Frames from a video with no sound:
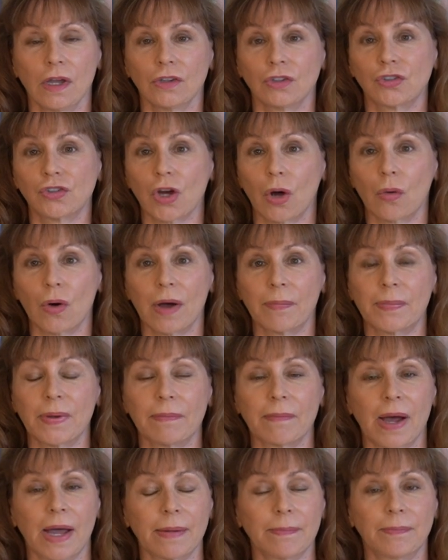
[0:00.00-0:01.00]
show up
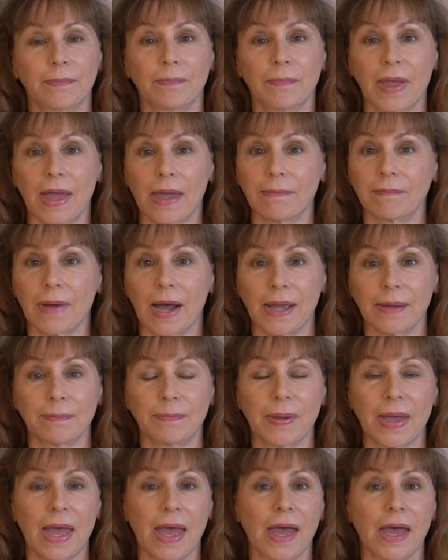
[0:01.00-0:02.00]
in my
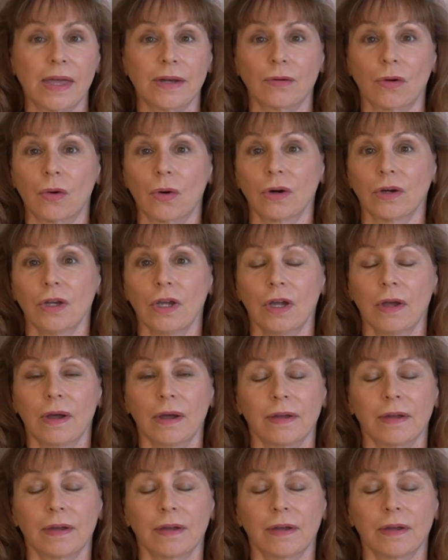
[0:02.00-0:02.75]
bed or